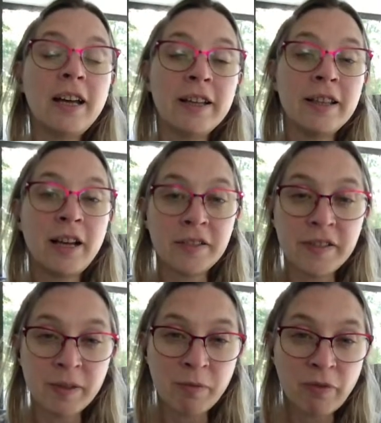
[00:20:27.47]
And
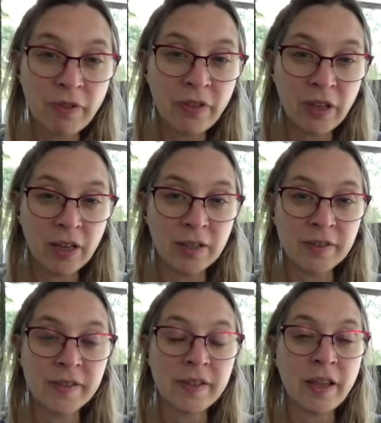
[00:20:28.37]
that's some of the
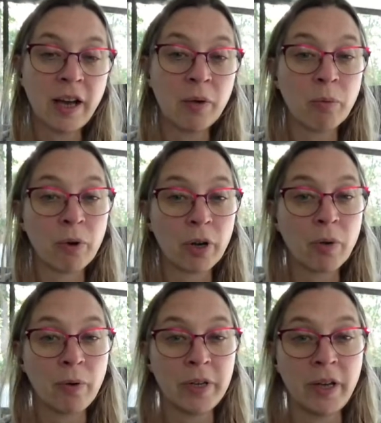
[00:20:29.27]
things that we're
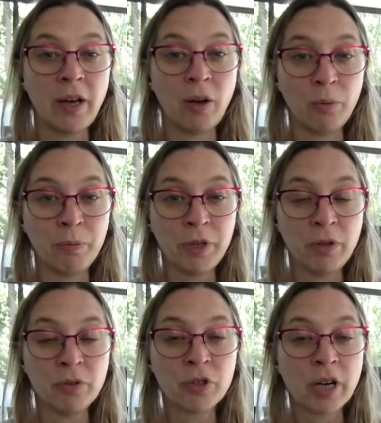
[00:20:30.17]
going to help
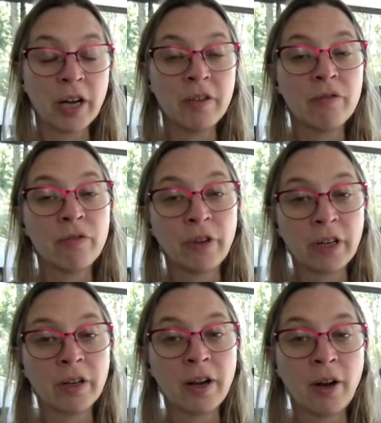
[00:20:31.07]
you try and
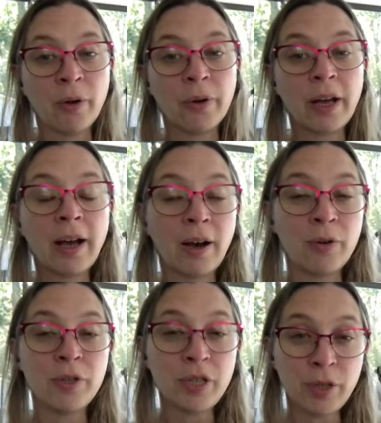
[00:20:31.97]
figure out.
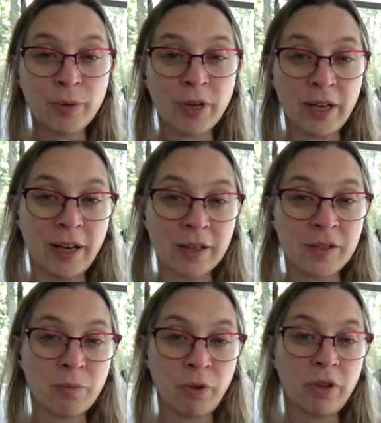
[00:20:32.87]
How do you
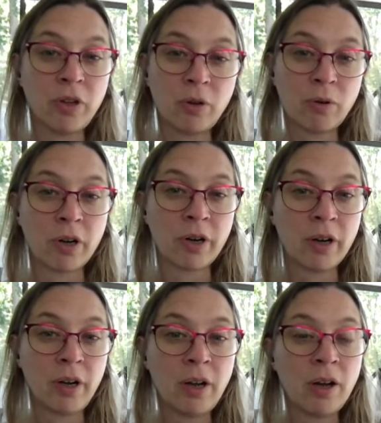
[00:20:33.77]
connect with your
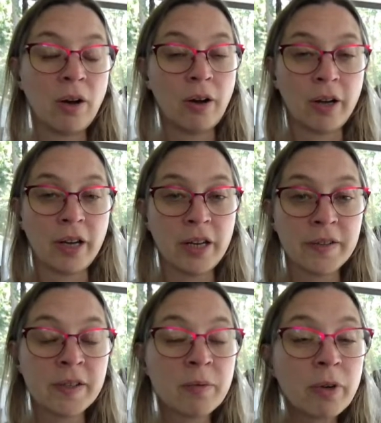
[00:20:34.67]

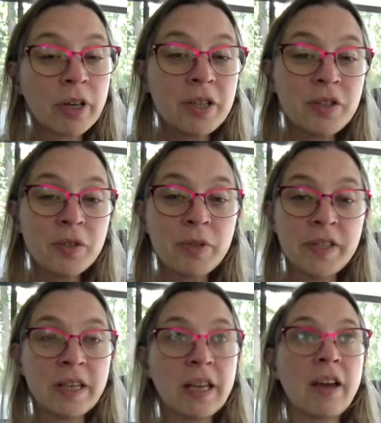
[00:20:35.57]
audience? And we're going to do it
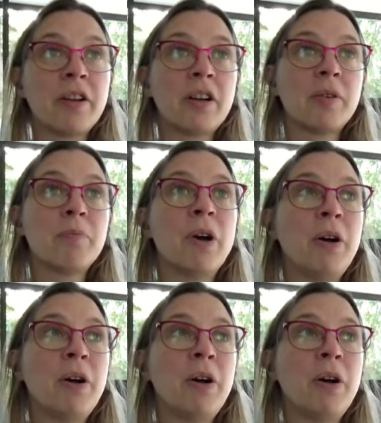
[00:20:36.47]
together.